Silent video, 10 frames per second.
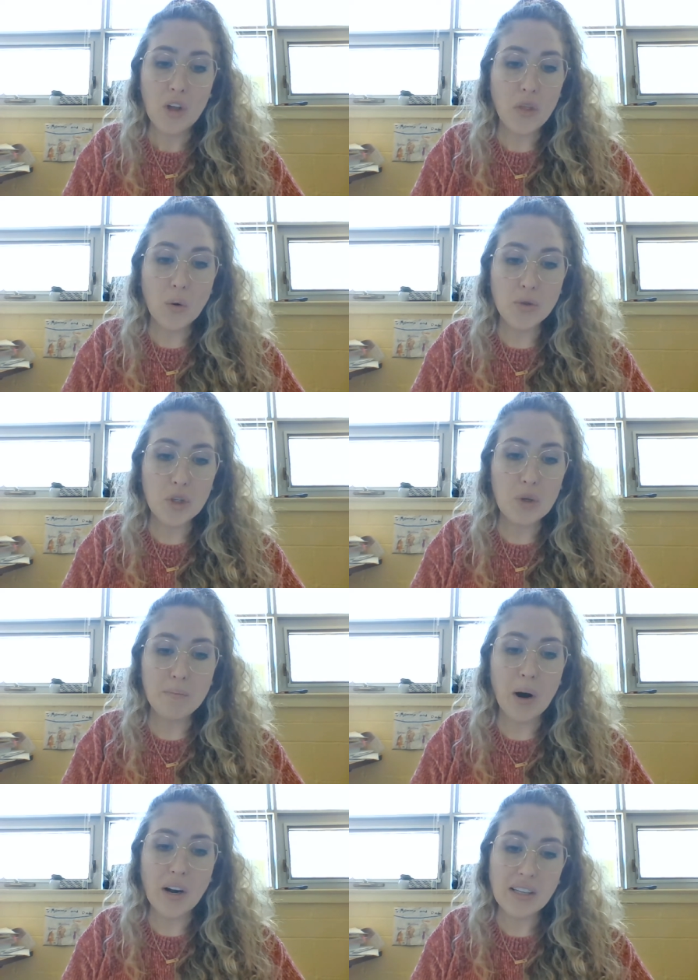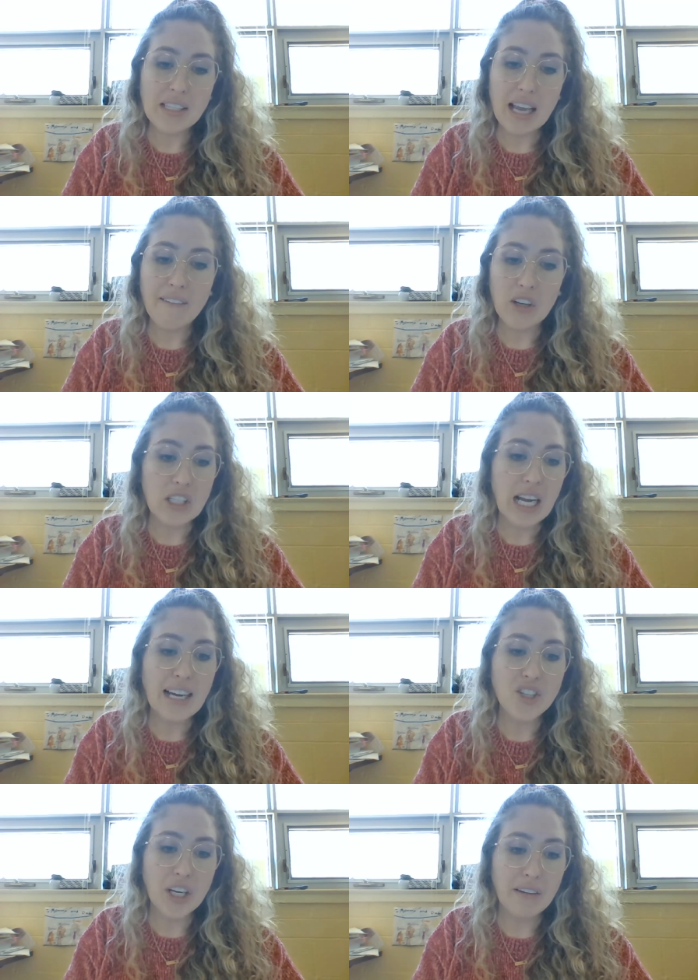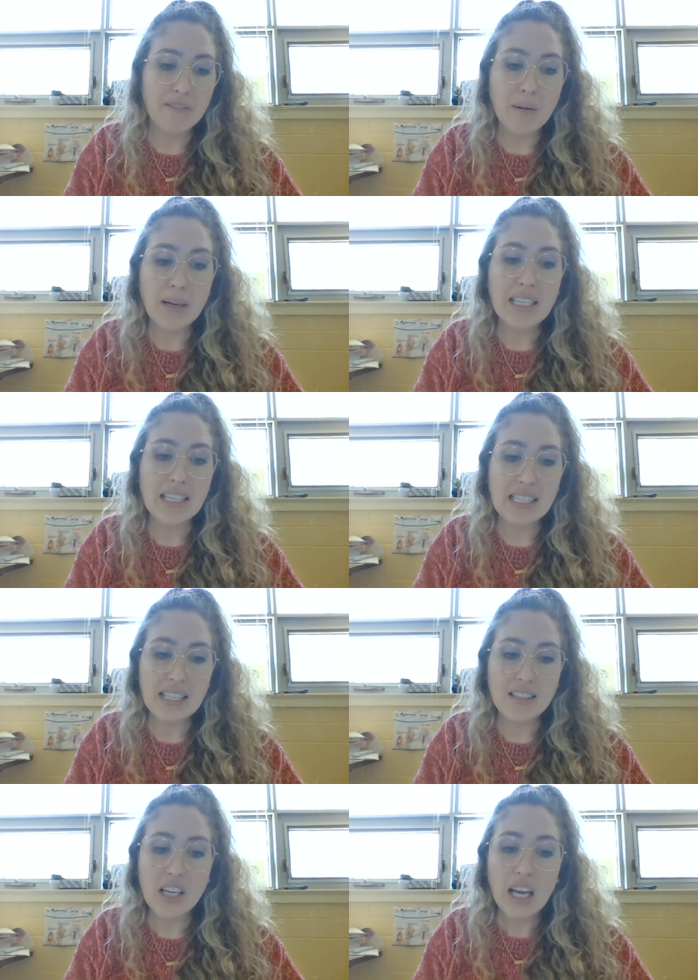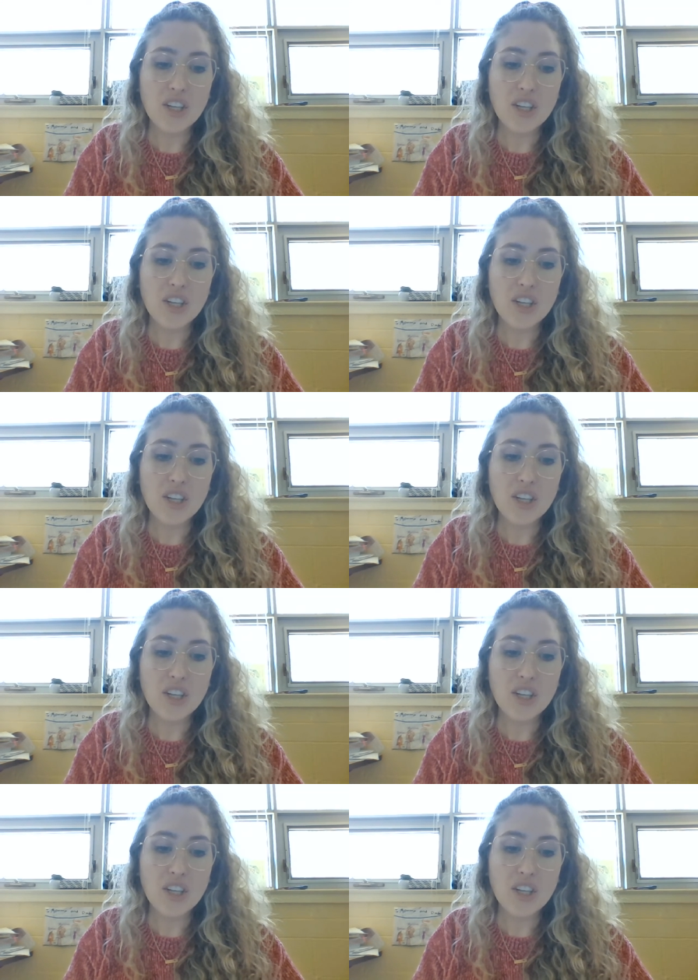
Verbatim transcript: those who barks ever dashing from a distance